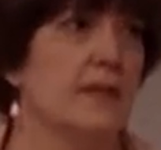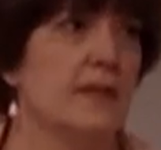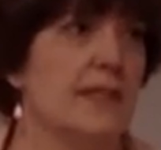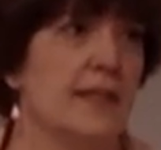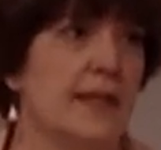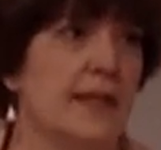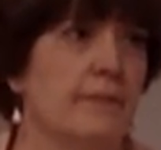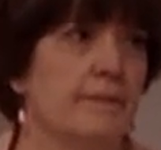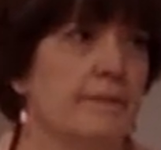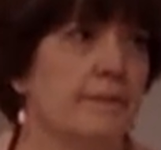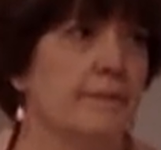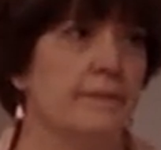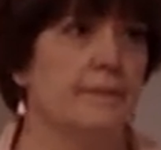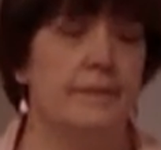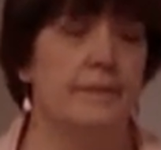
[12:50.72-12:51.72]
see,
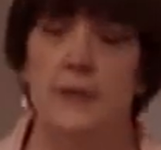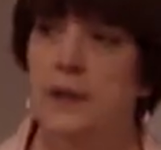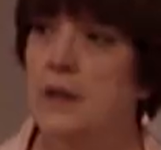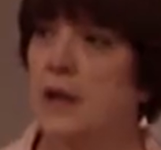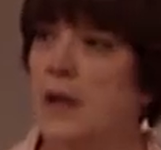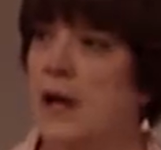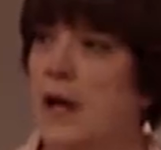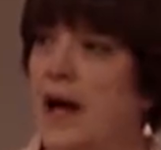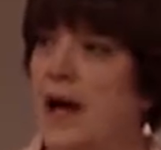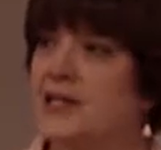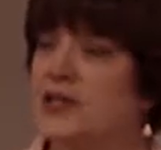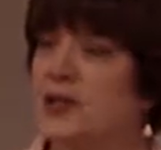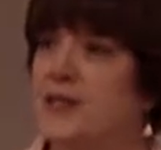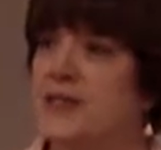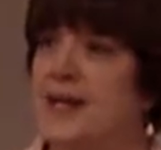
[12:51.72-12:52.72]
I
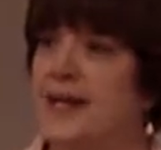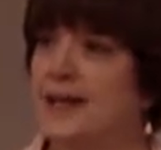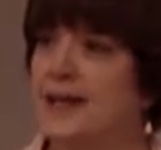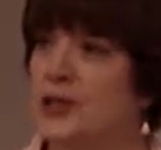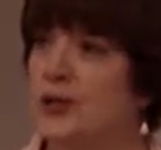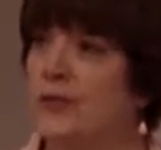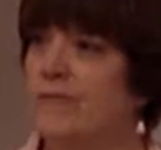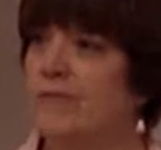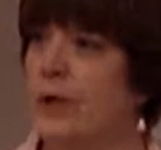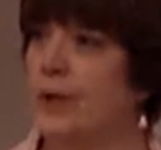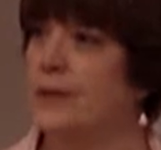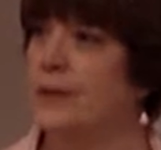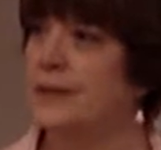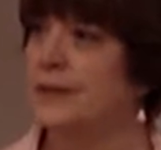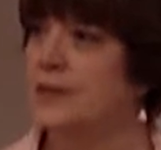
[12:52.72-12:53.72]
should have taken 2 full
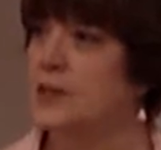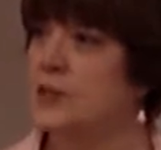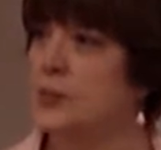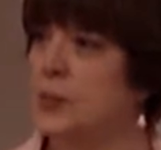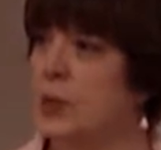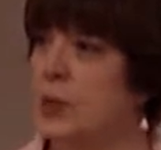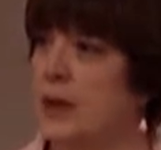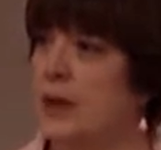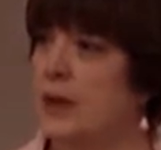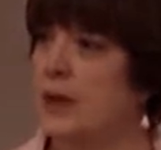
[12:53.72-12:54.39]
this morning.